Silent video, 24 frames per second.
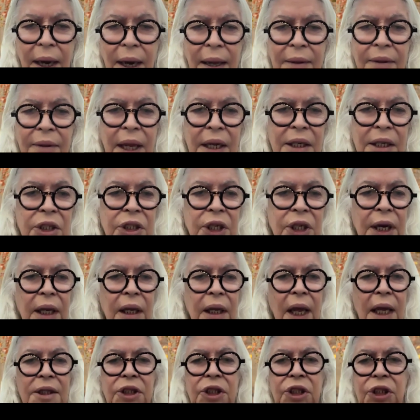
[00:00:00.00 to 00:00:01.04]
and they
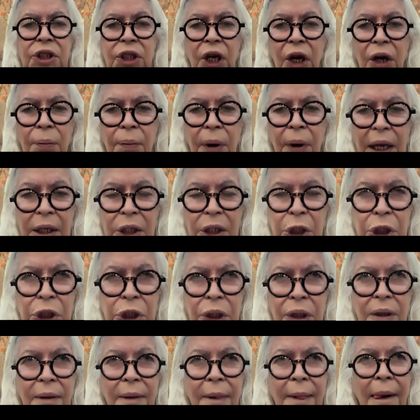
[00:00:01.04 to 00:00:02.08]
tell us so much